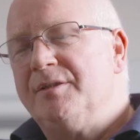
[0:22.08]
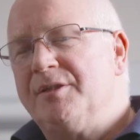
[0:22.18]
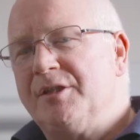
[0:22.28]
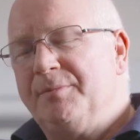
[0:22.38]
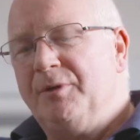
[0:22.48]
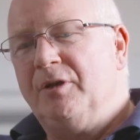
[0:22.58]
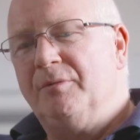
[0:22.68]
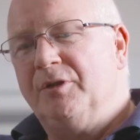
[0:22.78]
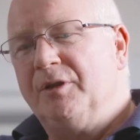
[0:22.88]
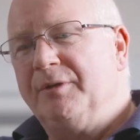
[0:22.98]
To support and
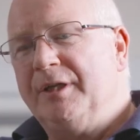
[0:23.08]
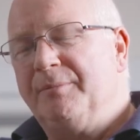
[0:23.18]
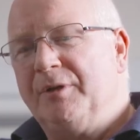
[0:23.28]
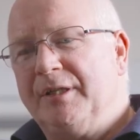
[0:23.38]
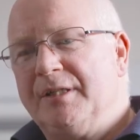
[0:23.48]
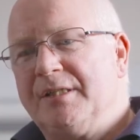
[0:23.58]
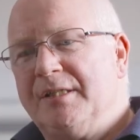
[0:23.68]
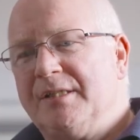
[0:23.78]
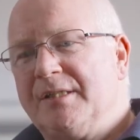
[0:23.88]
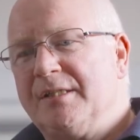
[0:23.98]
work with the
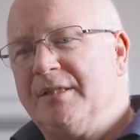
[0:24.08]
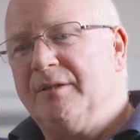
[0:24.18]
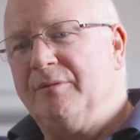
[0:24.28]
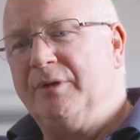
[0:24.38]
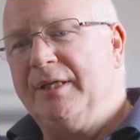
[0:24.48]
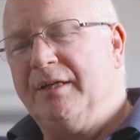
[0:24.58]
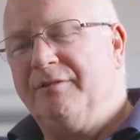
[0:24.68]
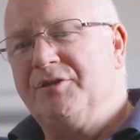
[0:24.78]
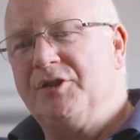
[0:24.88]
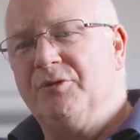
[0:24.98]
apprentices, we
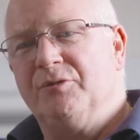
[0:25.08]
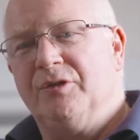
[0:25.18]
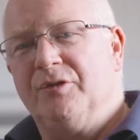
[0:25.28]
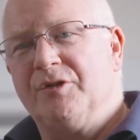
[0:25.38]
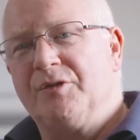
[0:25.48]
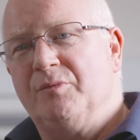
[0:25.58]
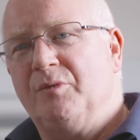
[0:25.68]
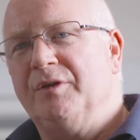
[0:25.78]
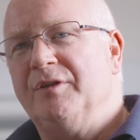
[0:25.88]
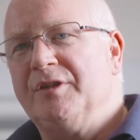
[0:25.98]
have two roles,
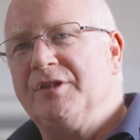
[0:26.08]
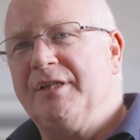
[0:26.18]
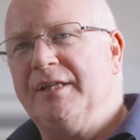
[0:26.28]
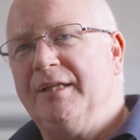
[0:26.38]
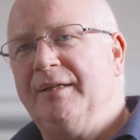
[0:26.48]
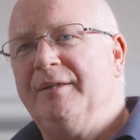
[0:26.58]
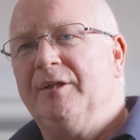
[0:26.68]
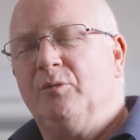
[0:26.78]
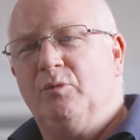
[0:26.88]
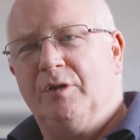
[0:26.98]
one as the
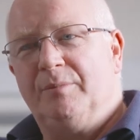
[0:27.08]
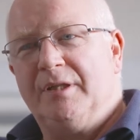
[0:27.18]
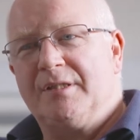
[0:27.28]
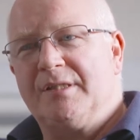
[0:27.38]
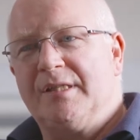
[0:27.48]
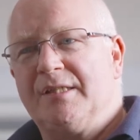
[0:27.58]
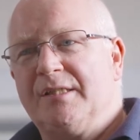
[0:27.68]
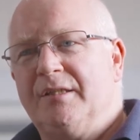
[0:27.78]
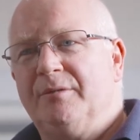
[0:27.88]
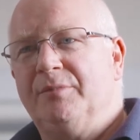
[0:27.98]
workplace
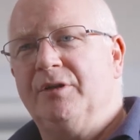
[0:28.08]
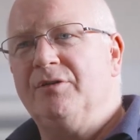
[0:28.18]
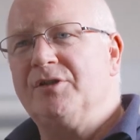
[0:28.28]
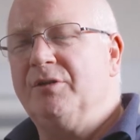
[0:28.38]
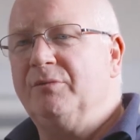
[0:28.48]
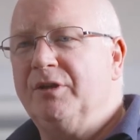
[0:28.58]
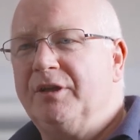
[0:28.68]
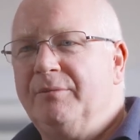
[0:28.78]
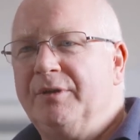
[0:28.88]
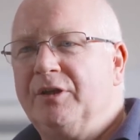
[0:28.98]
assessor, but also
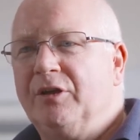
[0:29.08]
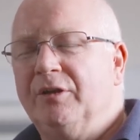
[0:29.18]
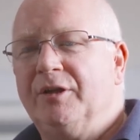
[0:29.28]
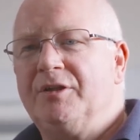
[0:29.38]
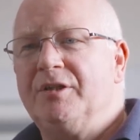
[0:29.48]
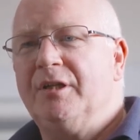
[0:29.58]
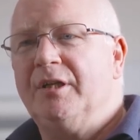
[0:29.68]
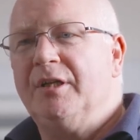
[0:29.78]
working with the college.